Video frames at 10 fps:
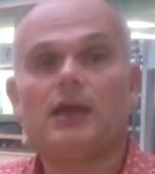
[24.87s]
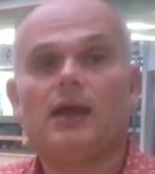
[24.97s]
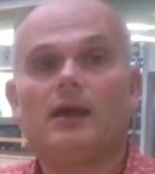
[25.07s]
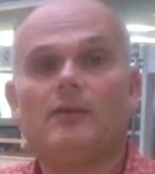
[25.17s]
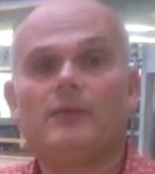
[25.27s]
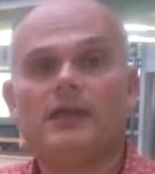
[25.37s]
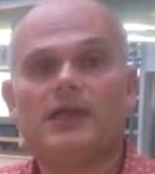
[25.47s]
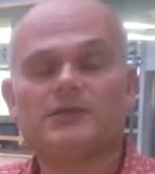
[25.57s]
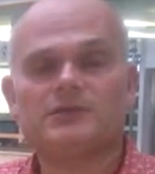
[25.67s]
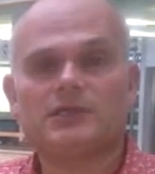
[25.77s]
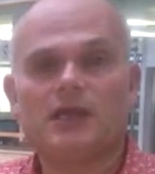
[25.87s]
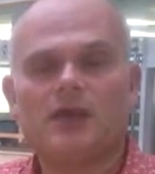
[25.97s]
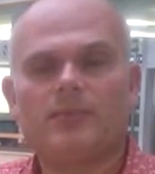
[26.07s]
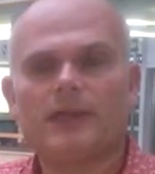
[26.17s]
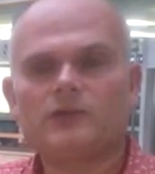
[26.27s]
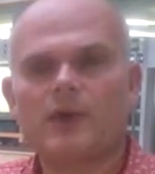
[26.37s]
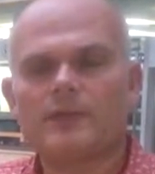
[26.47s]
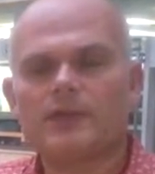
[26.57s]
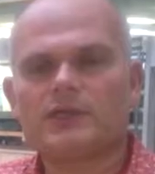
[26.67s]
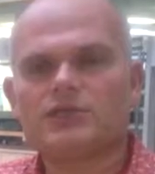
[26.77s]
Um, it's a place where
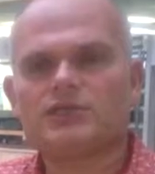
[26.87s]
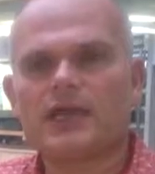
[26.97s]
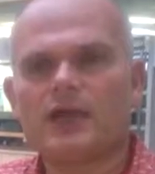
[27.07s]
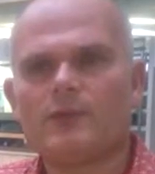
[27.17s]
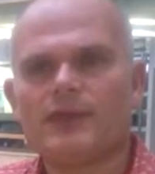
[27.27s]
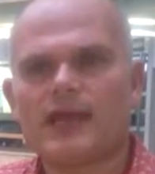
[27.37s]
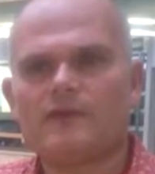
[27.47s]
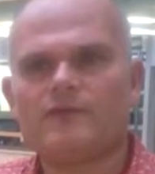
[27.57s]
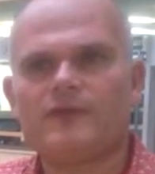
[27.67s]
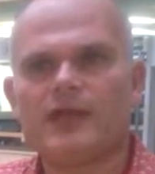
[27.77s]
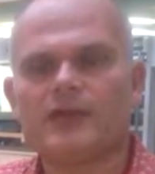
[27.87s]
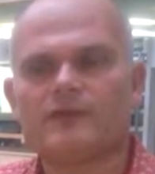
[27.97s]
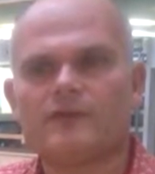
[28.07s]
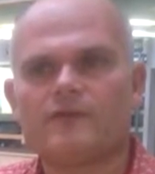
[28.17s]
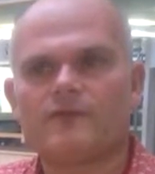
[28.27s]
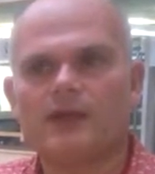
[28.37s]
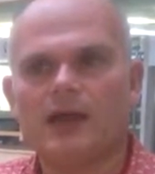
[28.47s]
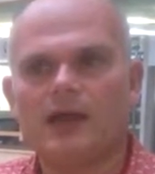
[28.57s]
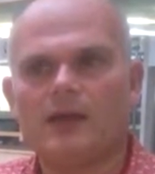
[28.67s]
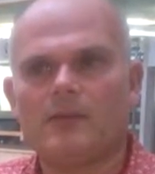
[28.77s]
we can share without fear of.
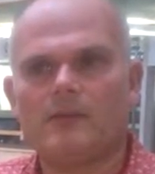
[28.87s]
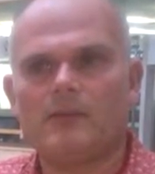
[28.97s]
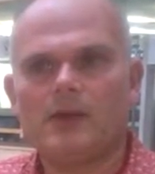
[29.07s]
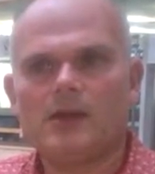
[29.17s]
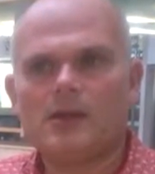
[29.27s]
Um,